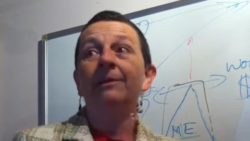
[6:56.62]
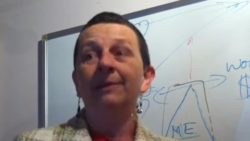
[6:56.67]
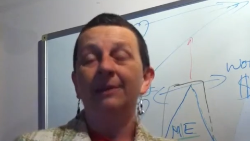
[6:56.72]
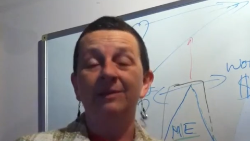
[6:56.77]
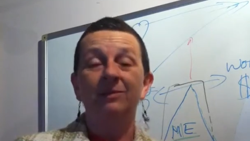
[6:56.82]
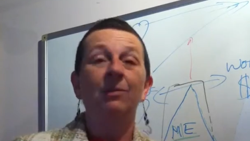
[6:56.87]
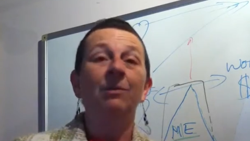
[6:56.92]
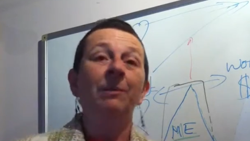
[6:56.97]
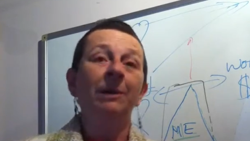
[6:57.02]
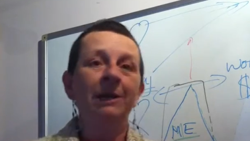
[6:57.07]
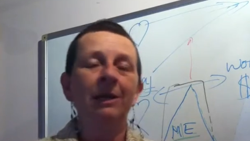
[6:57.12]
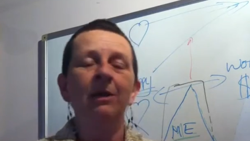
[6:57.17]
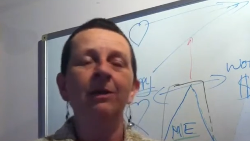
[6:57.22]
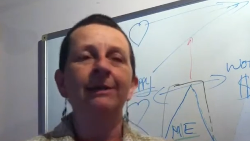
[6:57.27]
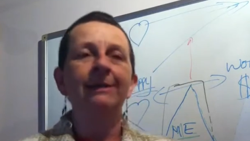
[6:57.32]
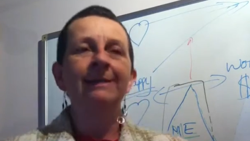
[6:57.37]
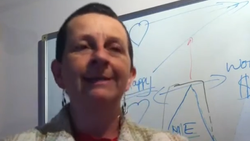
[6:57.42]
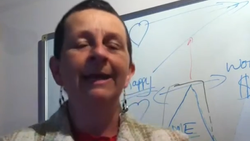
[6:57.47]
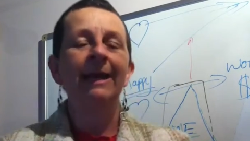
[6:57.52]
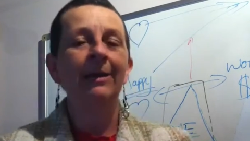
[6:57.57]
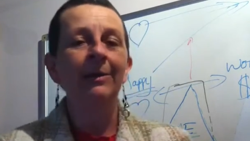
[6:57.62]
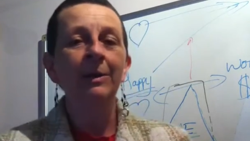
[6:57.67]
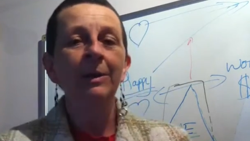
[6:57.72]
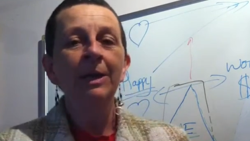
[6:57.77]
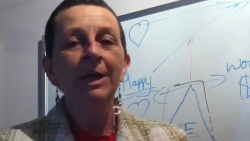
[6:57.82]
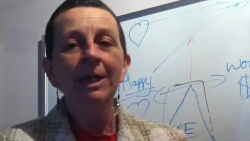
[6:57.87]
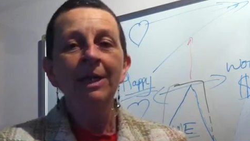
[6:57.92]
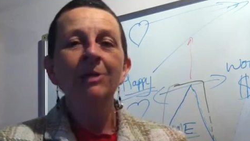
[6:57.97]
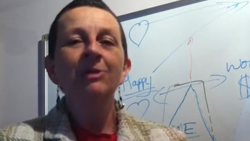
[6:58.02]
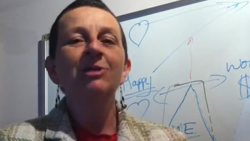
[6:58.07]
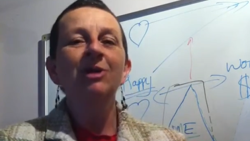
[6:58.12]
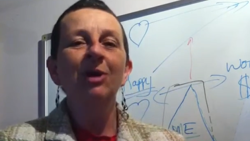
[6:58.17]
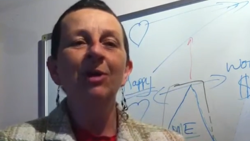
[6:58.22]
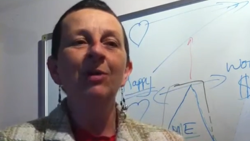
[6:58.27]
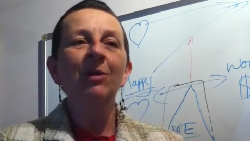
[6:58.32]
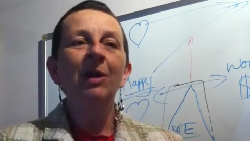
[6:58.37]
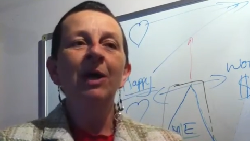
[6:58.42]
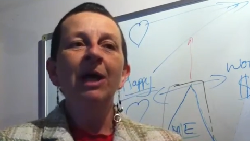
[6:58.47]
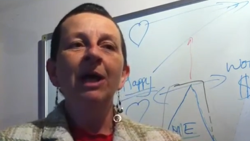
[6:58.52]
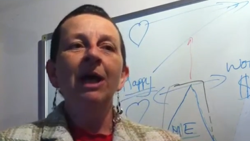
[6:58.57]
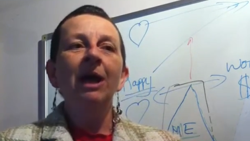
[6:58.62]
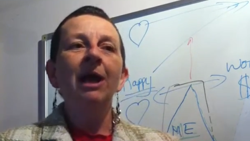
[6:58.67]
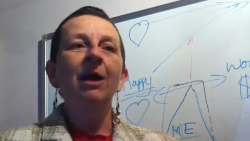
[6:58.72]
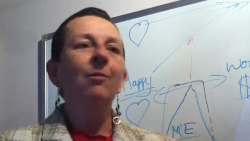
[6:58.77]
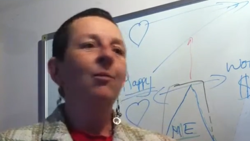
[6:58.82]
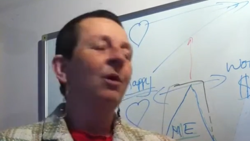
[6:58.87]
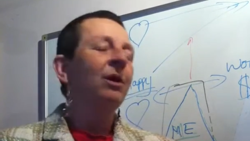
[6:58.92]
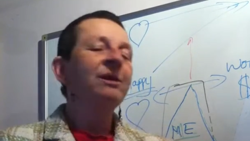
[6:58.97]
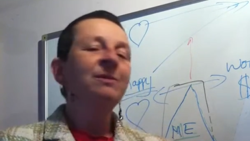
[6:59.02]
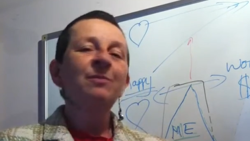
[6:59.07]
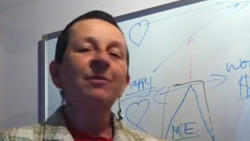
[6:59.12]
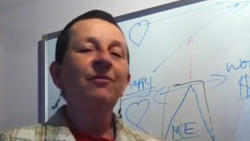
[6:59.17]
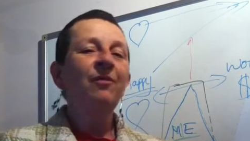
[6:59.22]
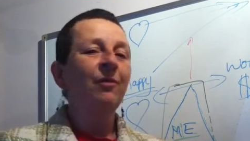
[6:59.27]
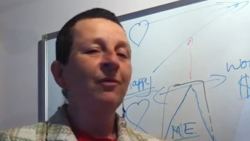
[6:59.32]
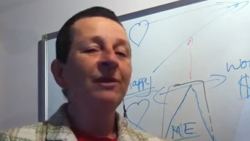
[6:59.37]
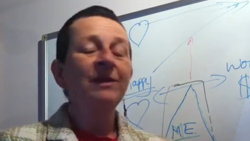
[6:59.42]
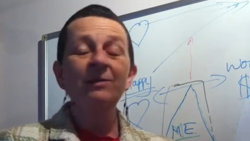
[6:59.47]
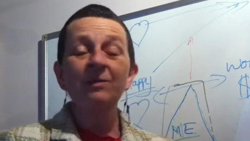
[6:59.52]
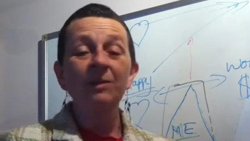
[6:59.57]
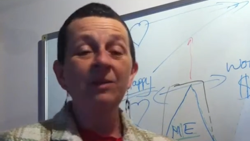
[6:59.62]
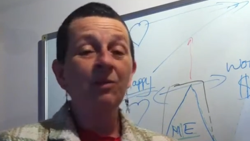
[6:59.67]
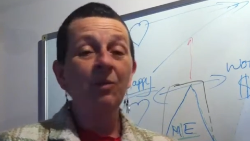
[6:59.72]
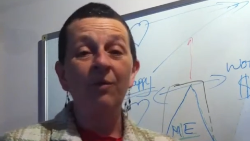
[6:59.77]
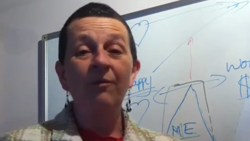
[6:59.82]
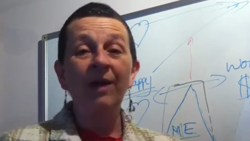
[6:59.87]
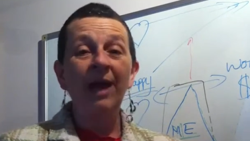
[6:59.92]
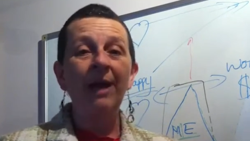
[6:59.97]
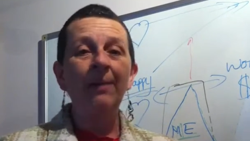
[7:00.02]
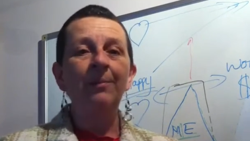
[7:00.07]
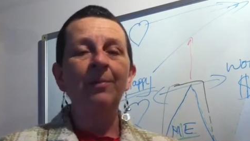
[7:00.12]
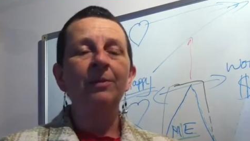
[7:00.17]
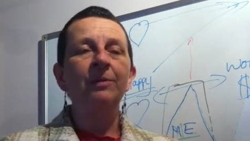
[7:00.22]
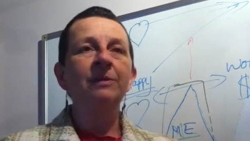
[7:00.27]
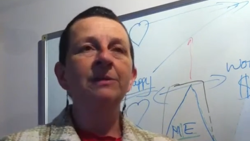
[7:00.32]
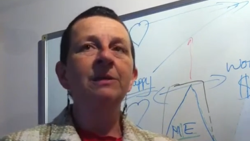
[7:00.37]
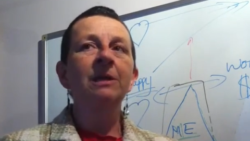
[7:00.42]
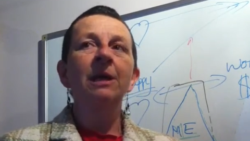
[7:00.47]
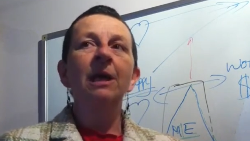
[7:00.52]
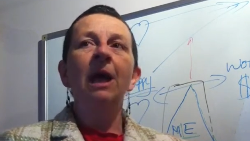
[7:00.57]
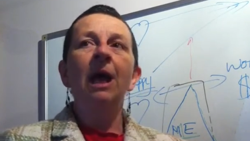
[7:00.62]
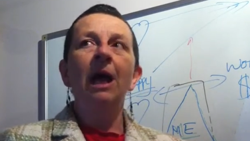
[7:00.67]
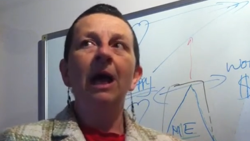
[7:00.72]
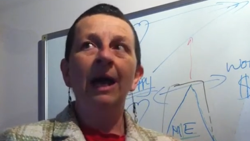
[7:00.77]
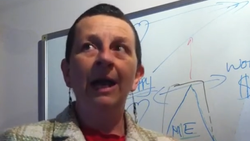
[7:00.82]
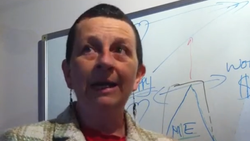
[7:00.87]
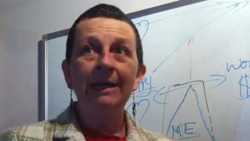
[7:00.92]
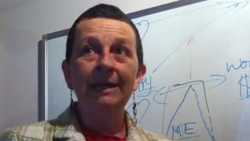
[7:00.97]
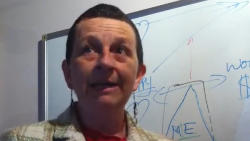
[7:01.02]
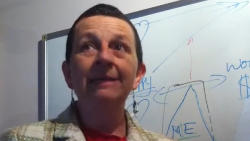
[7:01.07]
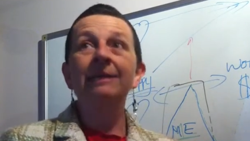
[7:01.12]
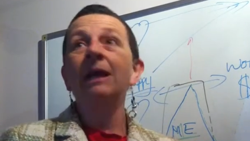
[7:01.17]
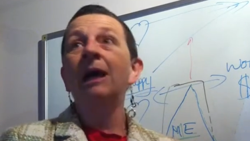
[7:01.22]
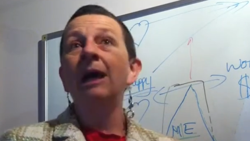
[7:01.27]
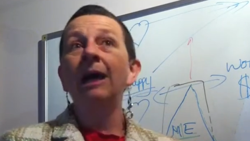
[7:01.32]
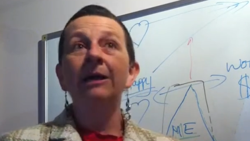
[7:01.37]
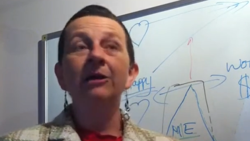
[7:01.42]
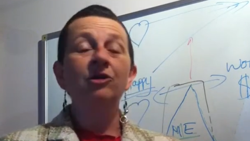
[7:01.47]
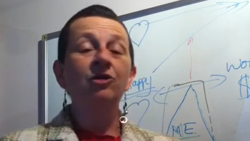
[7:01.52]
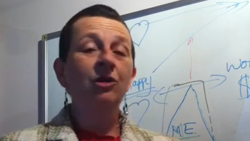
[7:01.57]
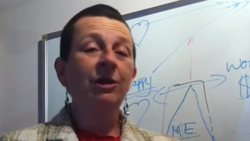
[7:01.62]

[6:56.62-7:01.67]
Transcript: that's one of my clients now. So um, whereas before this would not have happened, I had this, I had a